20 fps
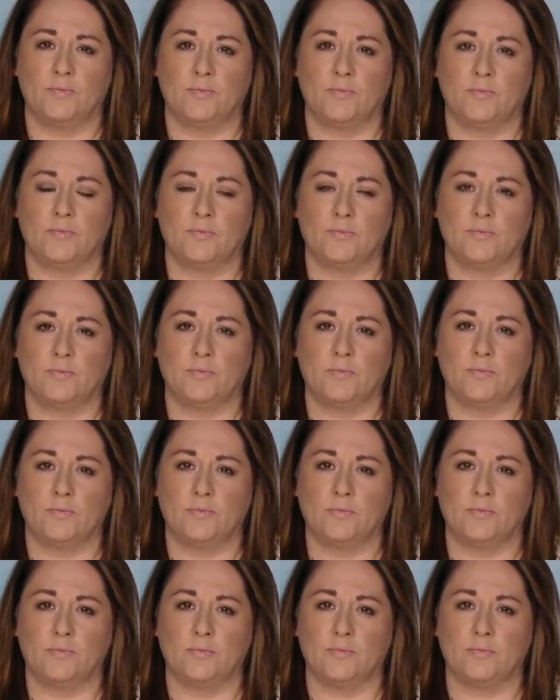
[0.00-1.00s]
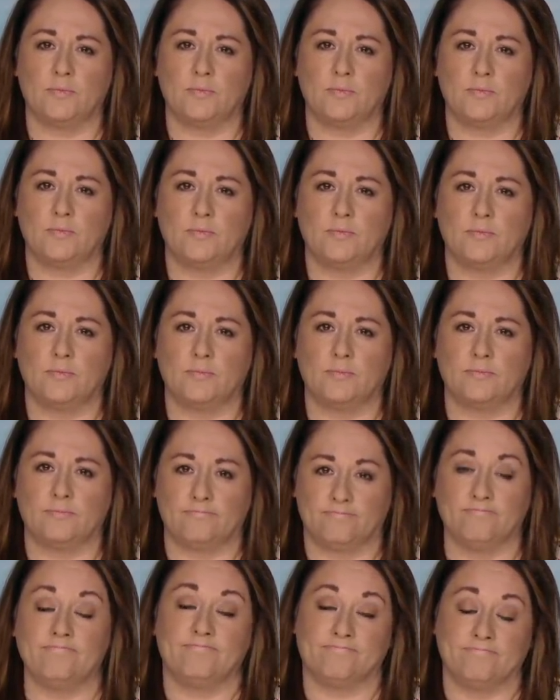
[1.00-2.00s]

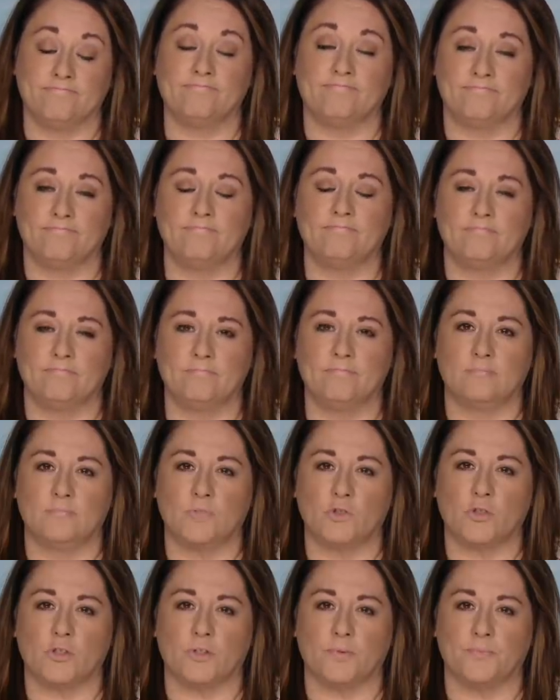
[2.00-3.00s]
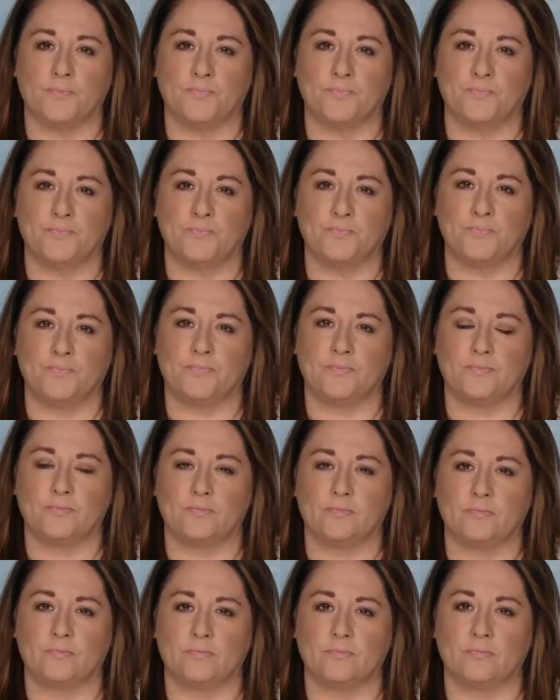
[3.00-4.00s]

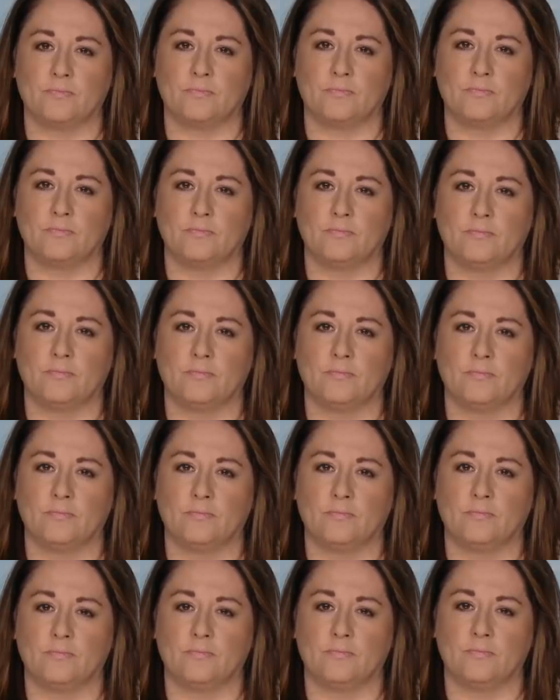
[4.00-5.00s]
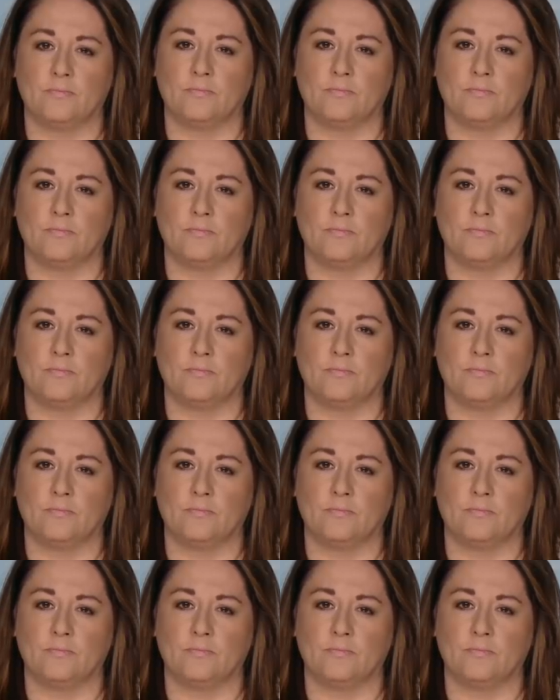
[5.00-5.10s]
The person shown says nothing.